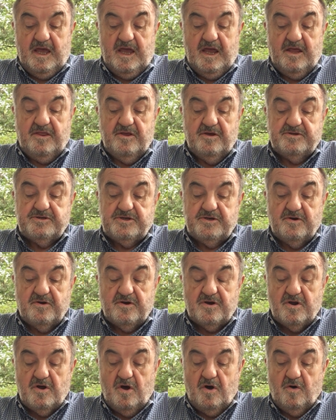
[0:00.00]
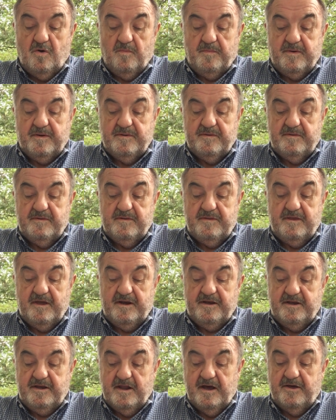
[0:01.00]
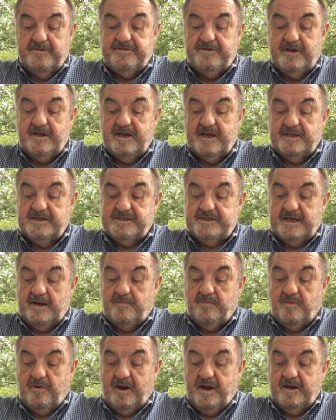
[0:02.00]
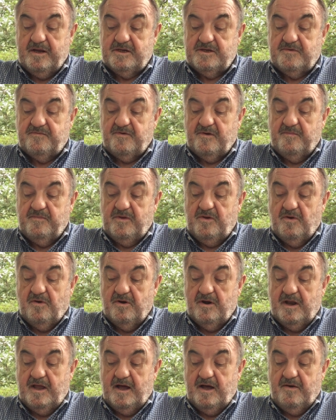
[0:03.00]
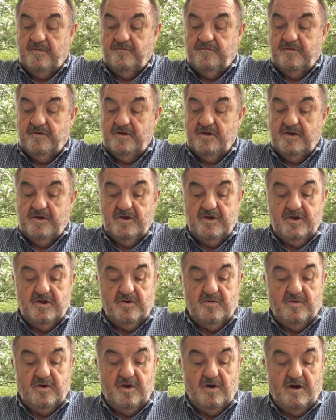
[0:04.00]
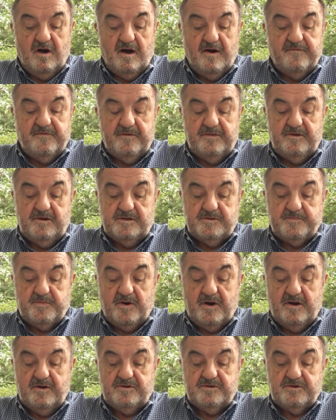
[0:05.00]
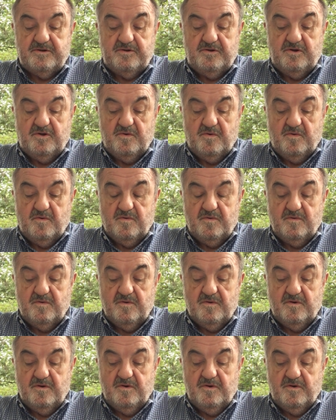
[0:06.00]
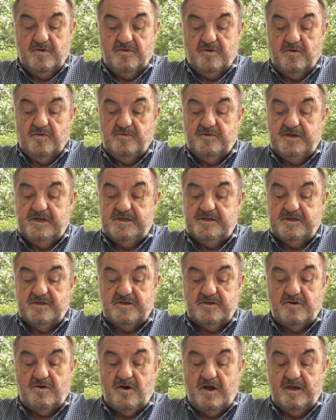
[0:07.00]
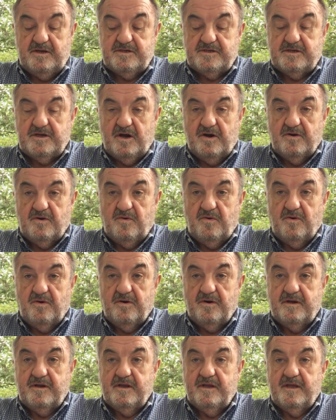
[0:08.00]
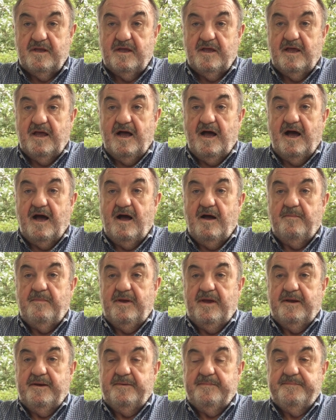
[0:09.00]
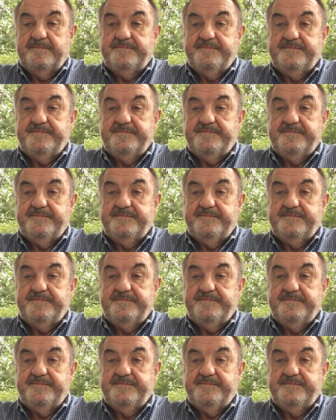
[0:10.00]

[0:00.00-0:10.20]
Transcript: In the certain hope that nothing can separate us from your love, we offer these prayers to you through Jesus Christ our Lord. Amen.